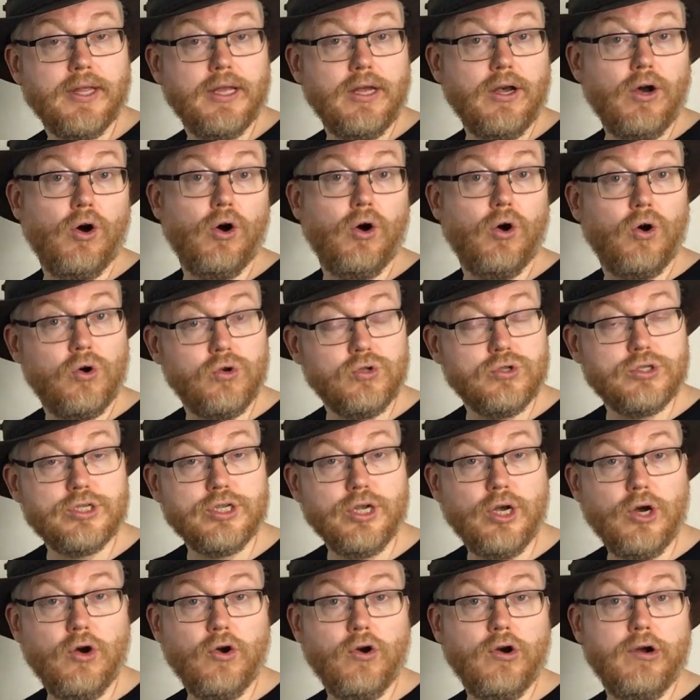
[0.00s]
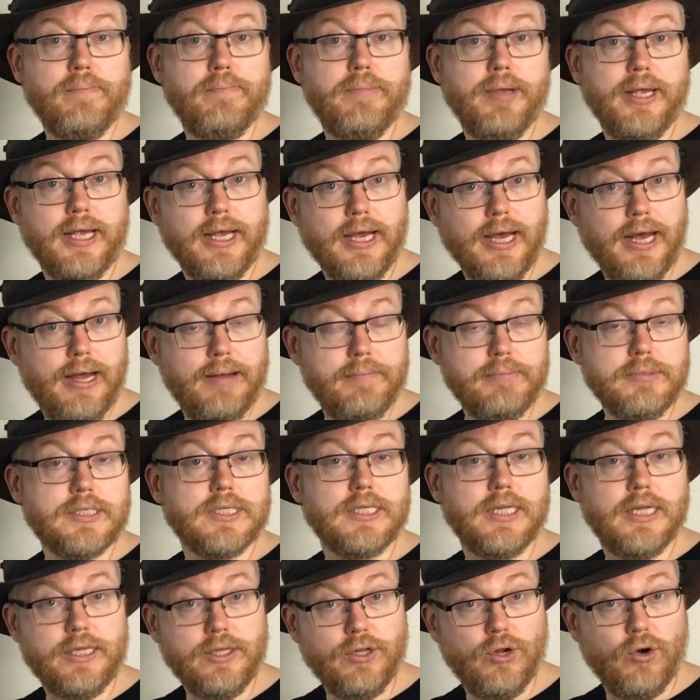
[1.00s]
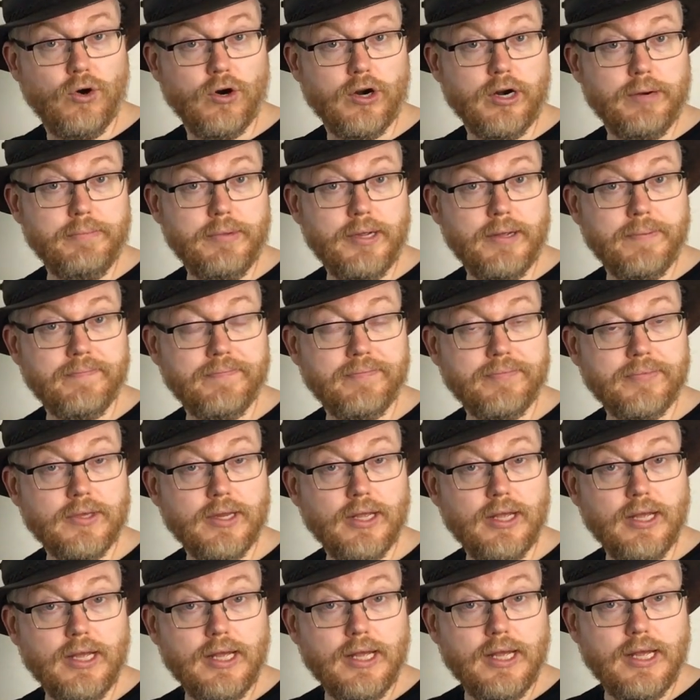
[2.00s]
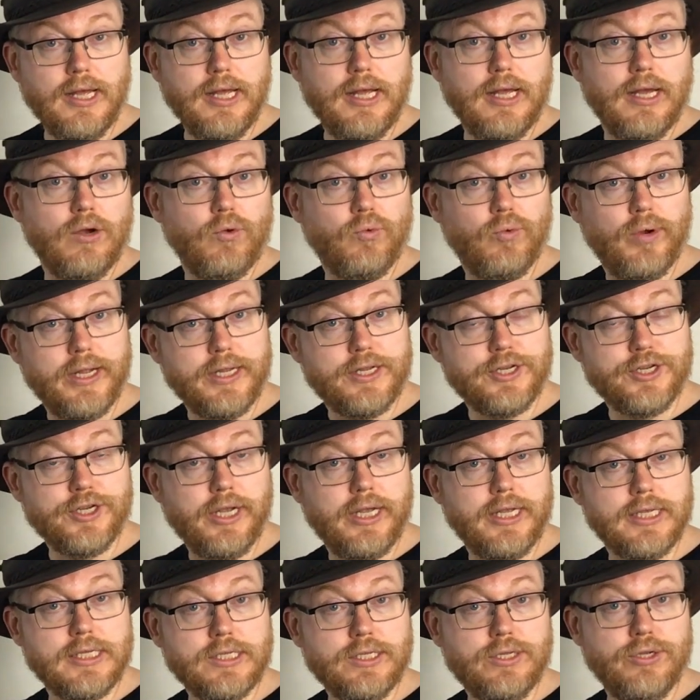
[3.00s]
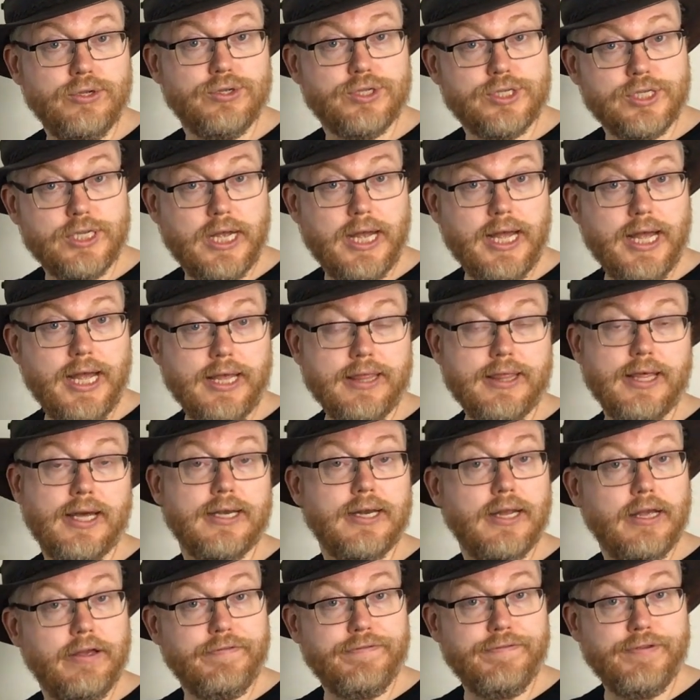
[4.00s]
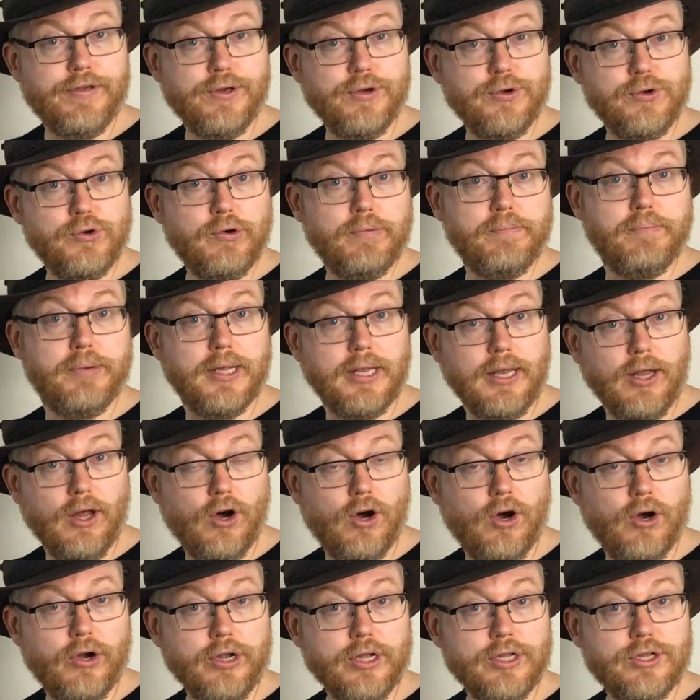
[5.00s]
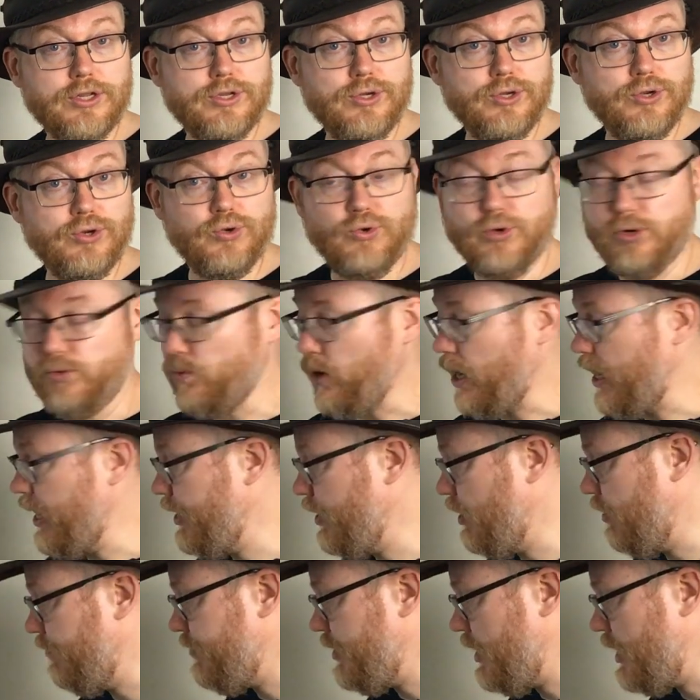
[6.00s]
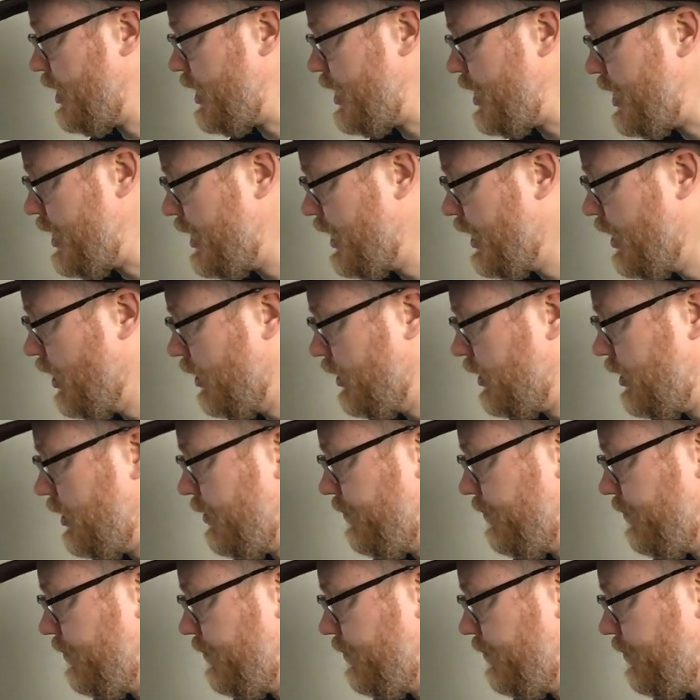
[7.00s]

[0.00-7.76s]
also becomes the norm, which is to say that if you belong to one of the eagle